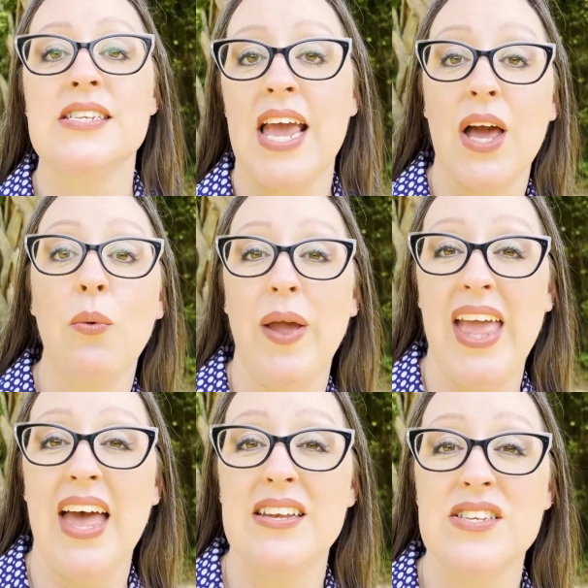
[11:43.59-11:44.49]
take a
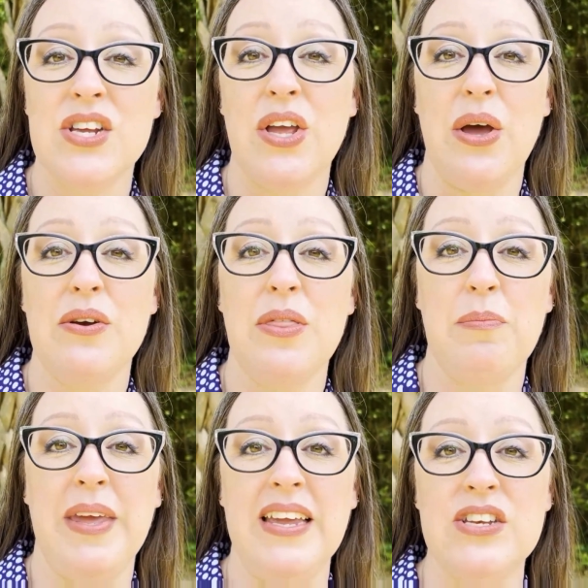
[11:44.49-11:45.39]
weekend to go to the
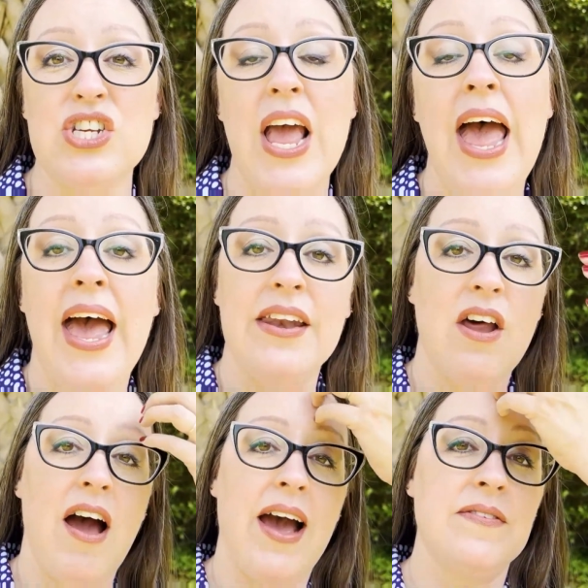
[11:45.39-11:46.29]
beach and
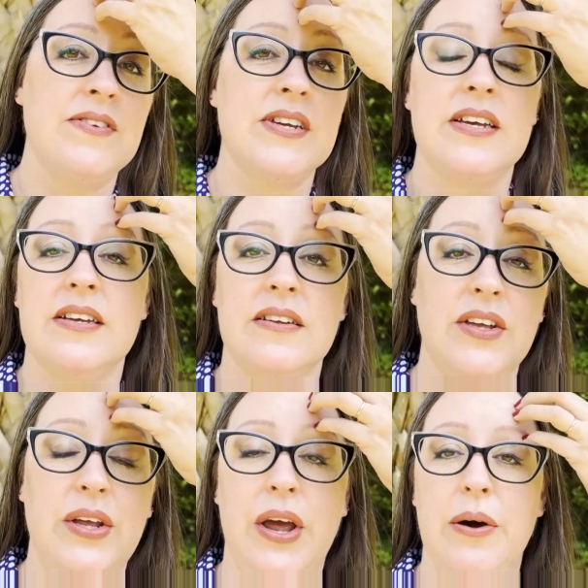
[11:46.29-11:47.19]
not have
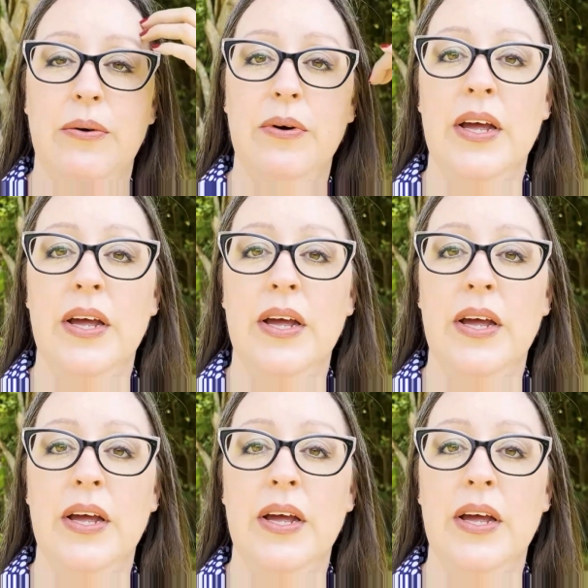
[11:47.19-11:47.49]
to,